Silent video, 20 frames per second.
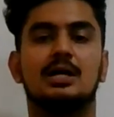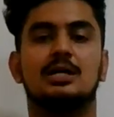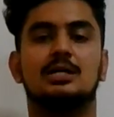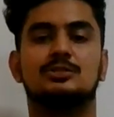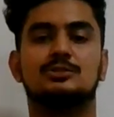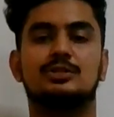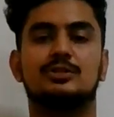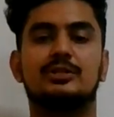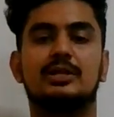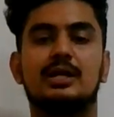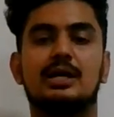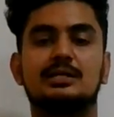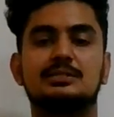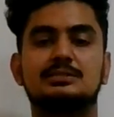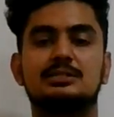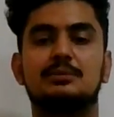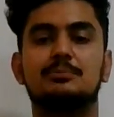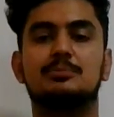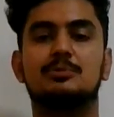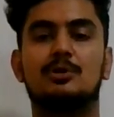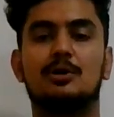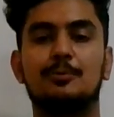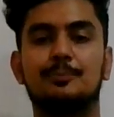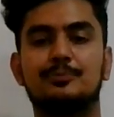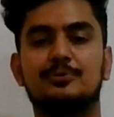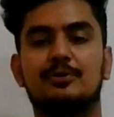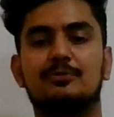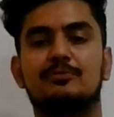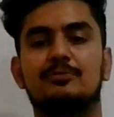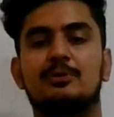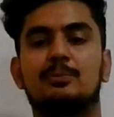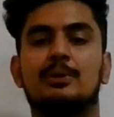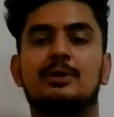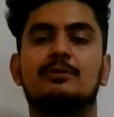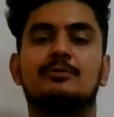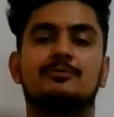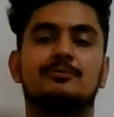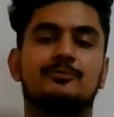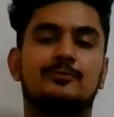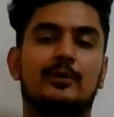So there are some groups of women
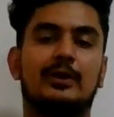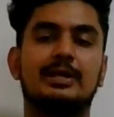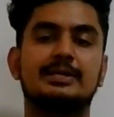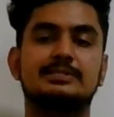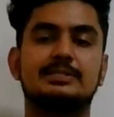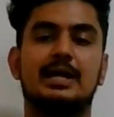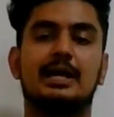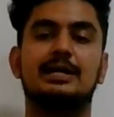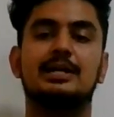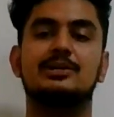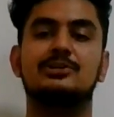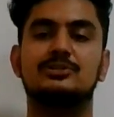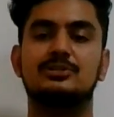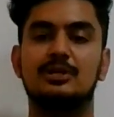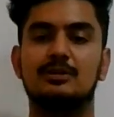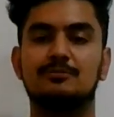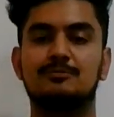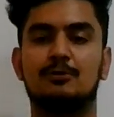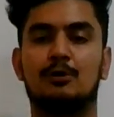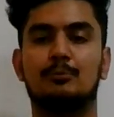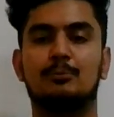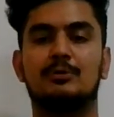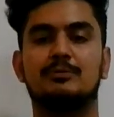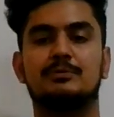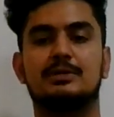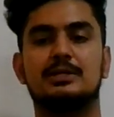face additional form of